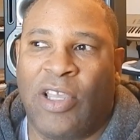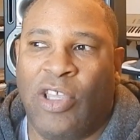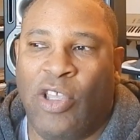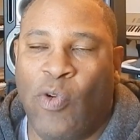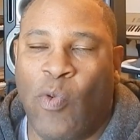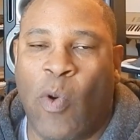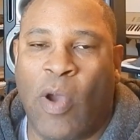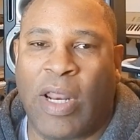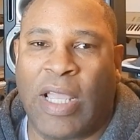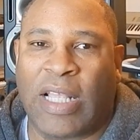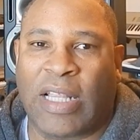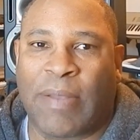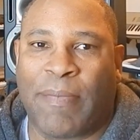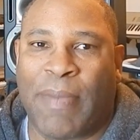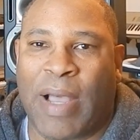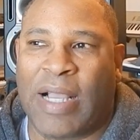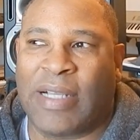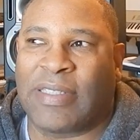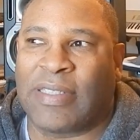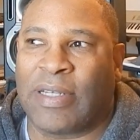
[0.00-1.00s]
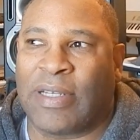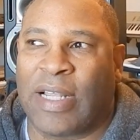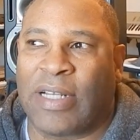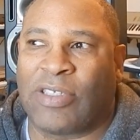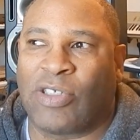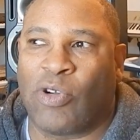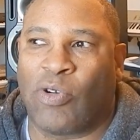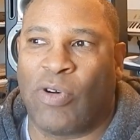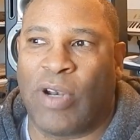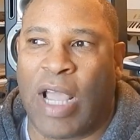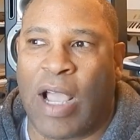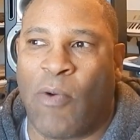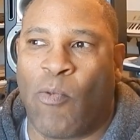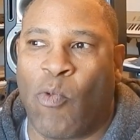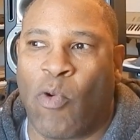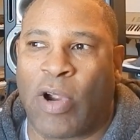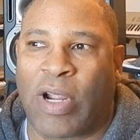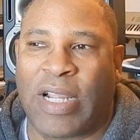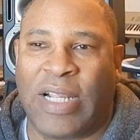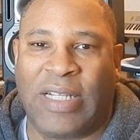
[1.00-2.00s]
you want to get the mindset that you're not
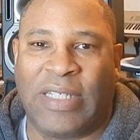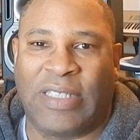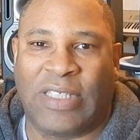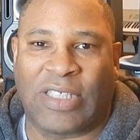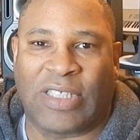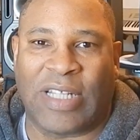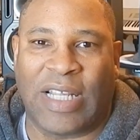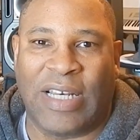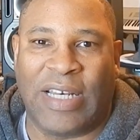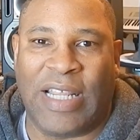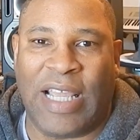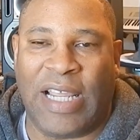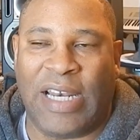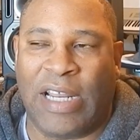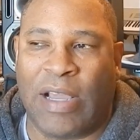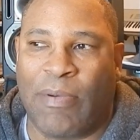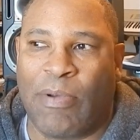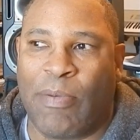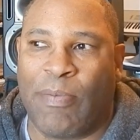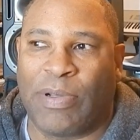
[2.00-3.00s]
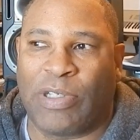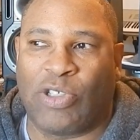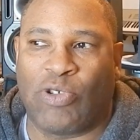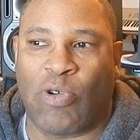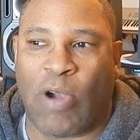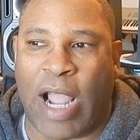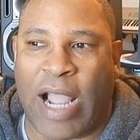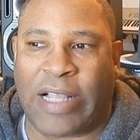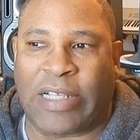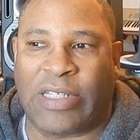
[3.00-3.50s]
working just in DAW, but you